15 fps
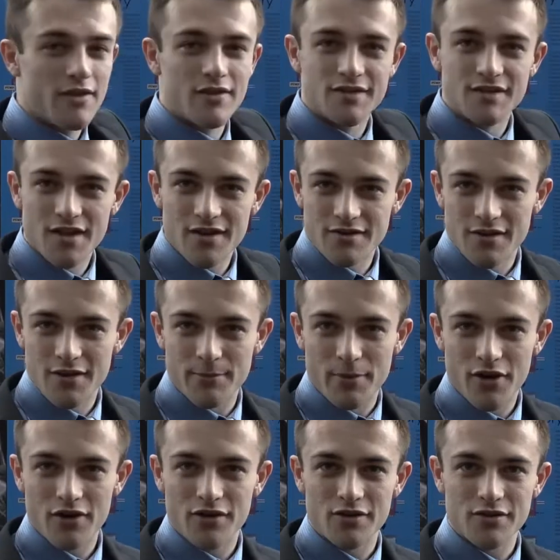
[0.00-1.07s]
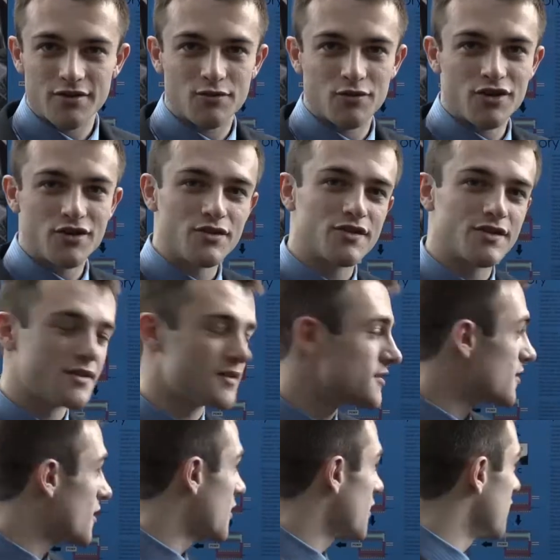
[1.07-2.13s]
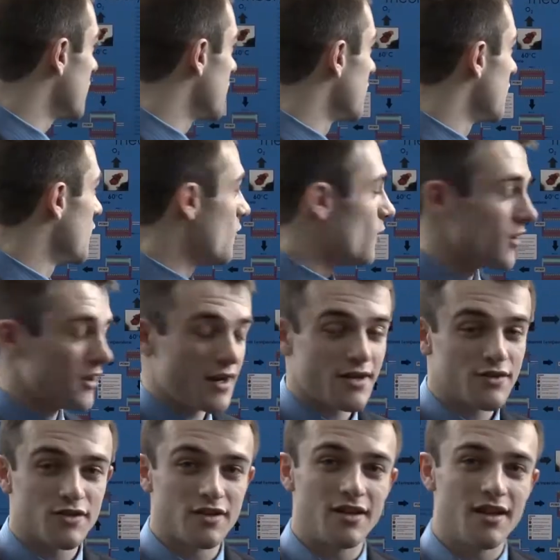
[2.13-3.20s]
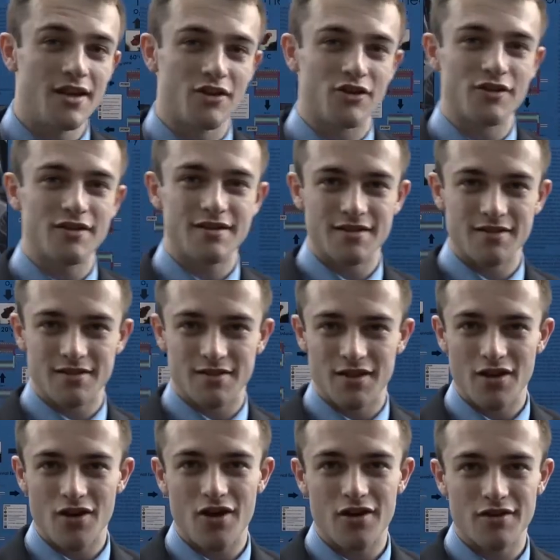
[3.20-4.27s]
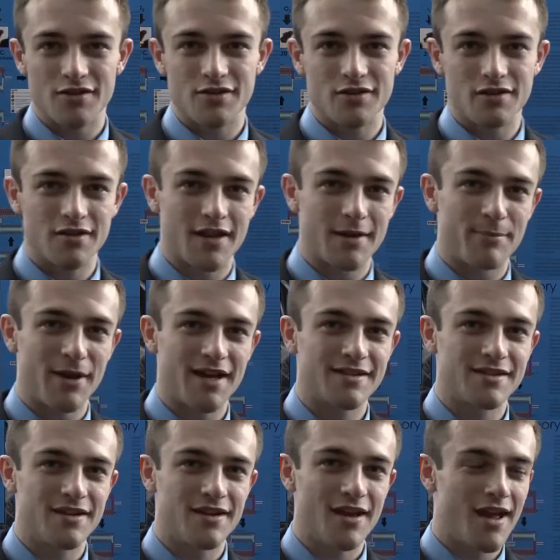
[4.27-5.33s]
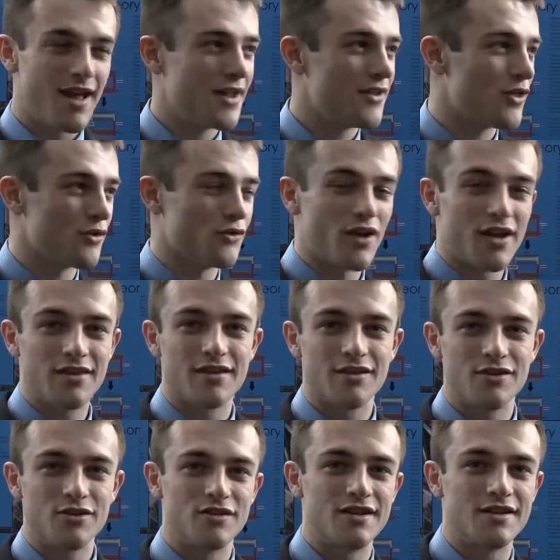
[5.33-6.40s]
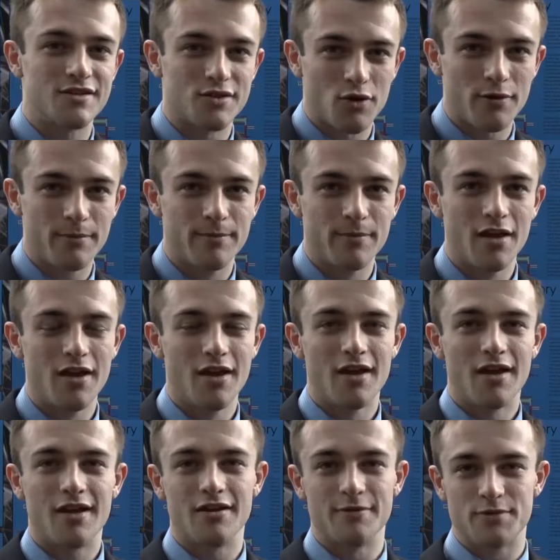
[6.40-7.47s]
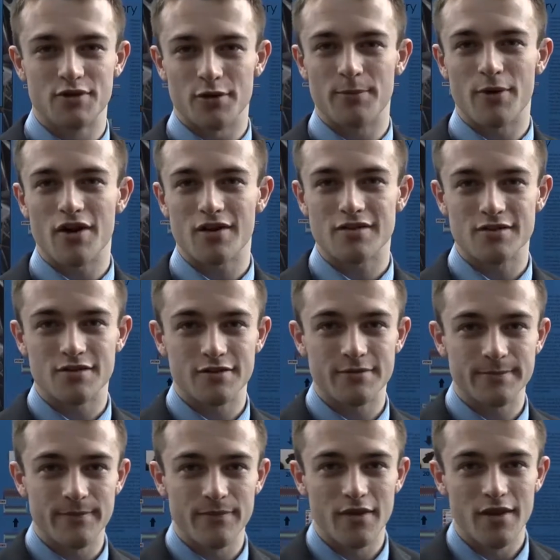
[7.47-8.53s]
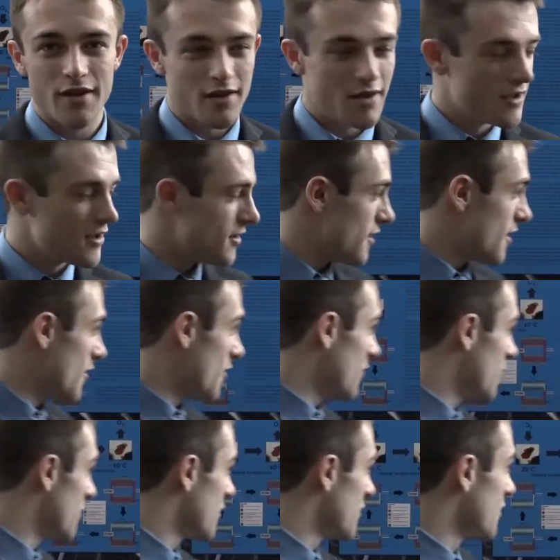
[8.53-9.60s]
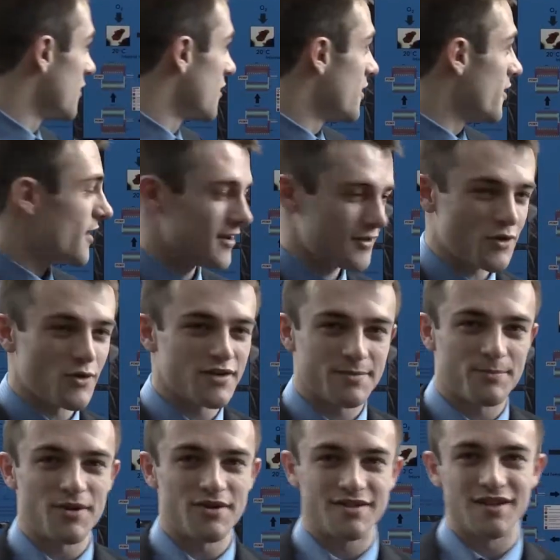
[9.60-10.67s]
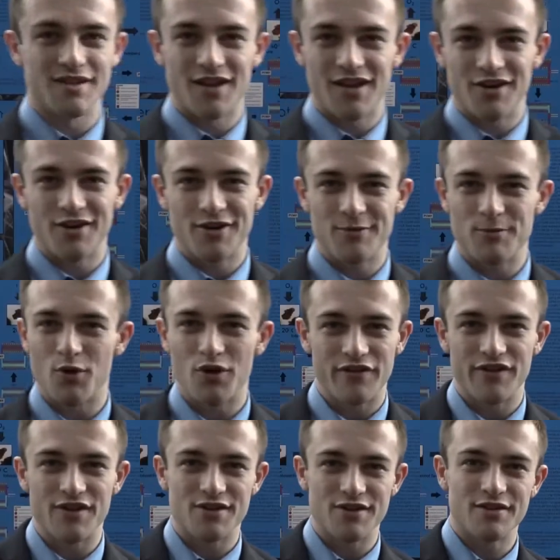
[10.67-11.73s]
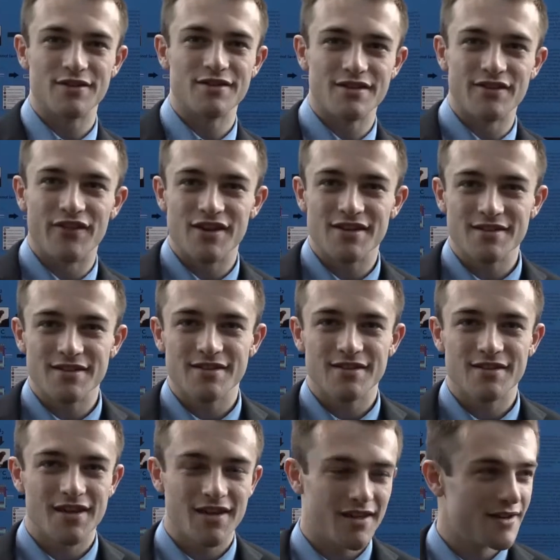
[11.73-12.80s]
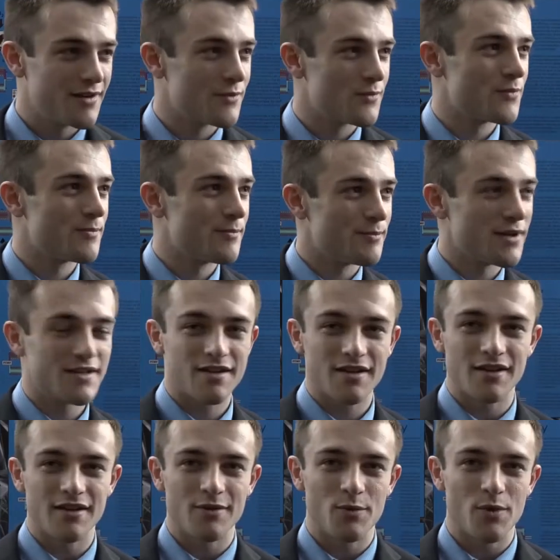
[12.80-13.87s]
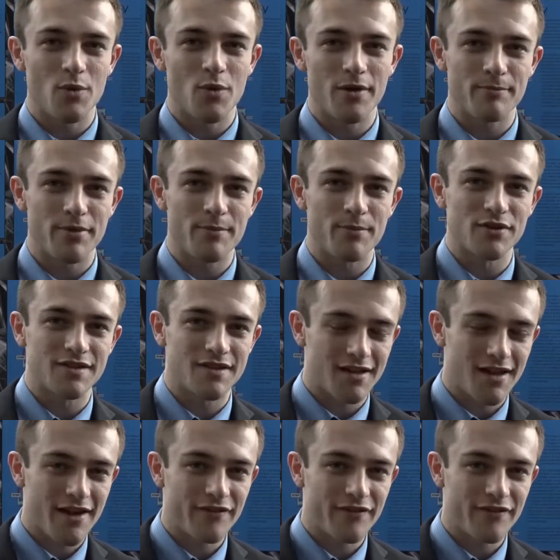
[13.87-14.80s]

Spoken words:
size of the particles reduces, it actually increases the oxygen capacity and the rate that you desorb and absorb oxygen. Now, that corresponds to lighter and more efficient devices, and basically we want people to